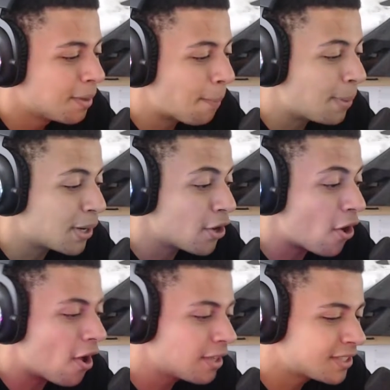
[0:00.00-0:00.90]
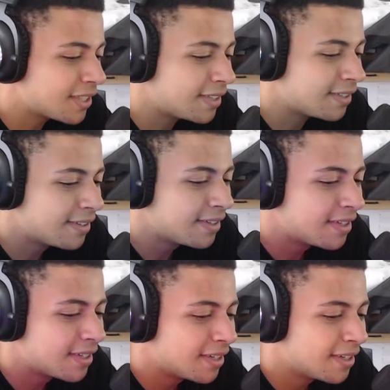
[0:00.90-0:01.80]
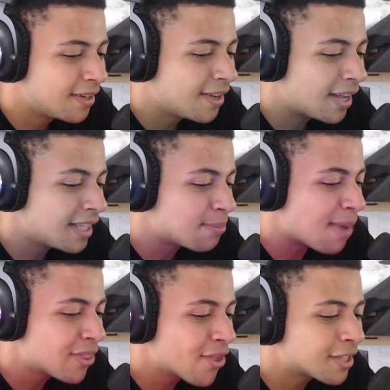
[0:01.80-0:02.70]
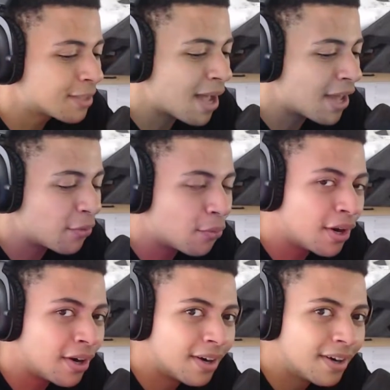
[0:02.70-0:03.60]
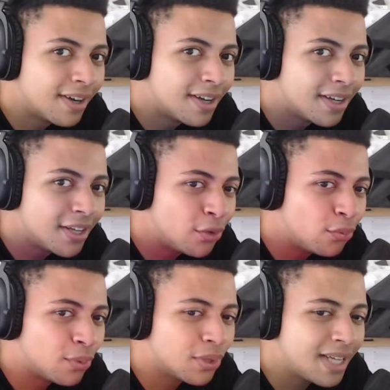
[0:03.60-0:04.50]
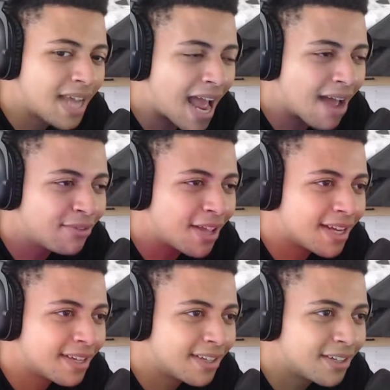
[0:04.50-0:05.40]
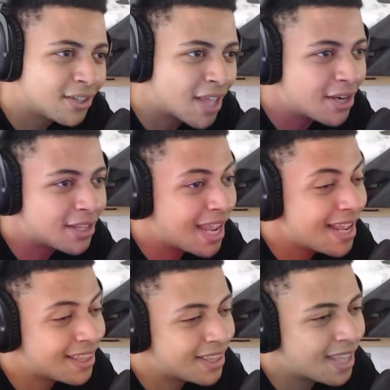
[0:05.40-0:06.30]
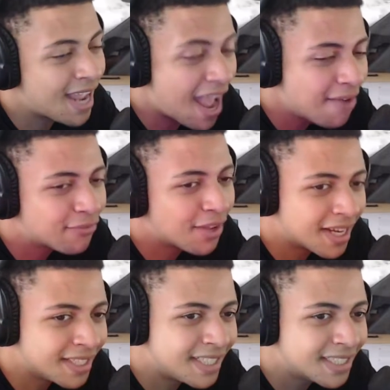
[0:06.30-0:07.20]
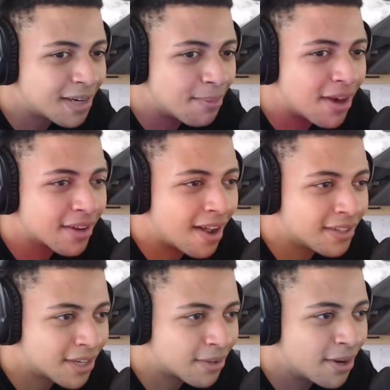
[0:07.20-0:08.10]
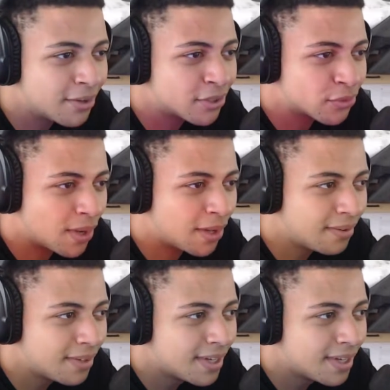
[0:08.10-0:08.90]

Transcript: But in Austin, at least my thoughts about it were you really have like they they they have like a decent amount of content creators as well.